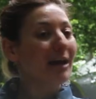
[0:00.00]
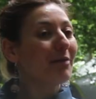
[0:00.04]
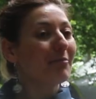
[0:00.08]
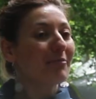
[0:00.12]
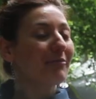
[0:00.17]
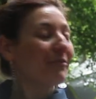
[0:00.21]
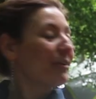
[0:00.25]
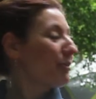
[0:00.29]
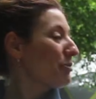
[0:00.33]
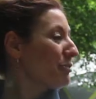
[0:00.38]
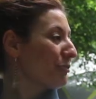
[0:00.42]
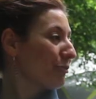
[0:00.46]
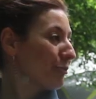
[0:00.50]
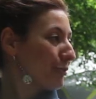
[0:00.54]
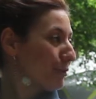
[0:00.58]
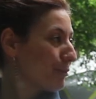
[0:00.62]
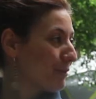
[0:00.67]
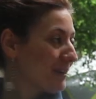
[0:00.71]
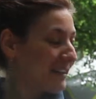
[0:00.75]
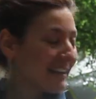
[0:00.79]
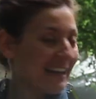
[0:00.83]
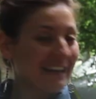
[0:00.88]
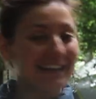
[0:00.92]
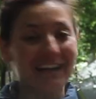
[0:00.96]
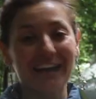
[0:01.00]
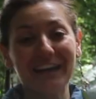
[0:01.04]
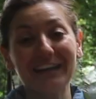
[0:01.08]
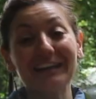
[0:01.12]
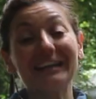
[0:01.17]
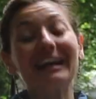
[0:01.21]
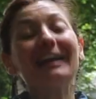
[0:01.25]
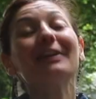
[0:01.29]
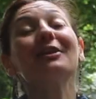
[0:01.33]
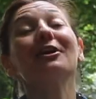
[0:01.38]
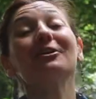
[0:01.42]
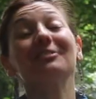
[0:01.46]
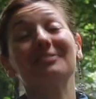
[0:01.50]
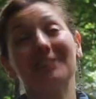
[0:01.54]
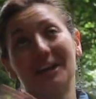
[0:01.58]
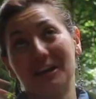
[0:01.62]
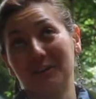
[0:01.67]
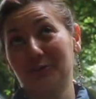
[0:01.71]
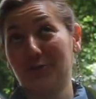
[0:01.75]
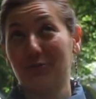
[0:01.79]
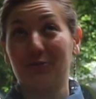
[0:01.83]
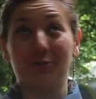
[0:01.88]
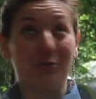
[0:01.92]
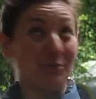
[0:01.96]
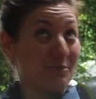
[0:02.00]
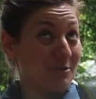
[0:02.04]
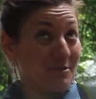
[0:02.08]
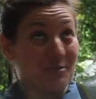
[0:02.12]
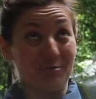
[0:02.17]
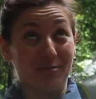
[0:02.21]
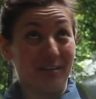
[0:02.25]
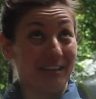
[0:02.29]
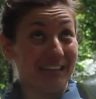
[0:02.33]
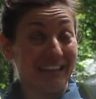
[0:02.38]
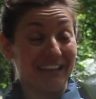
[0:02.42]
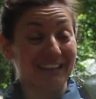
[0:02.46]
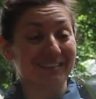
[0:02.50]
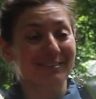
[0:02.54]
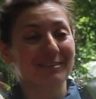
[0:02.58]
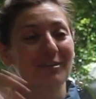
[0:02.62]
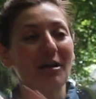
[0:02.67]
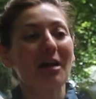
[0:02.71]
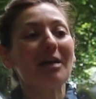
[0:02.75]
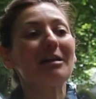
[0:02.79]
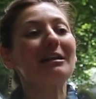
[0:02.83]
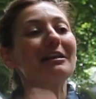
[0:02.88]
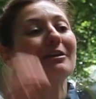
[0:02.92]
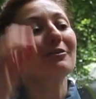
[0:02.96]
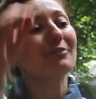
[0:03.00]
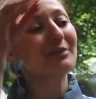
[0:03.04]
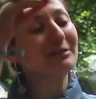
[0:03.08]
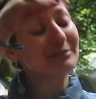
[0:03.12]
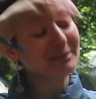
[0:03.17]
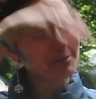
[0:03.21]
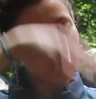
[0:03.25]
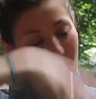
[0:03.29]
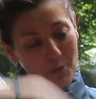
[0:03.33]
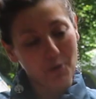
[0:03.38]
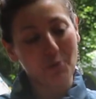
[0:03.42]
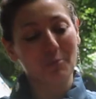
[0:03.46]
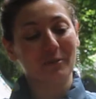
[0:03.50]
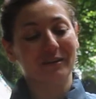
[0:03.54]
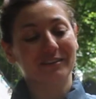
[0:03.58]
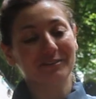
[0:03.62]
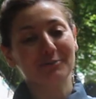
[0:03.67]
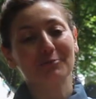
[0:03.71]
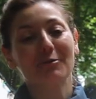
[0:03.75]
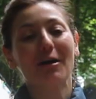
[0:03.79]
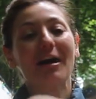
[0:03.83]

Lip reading: I'm very fluid and I cannot tell the future really. So I live in the moment.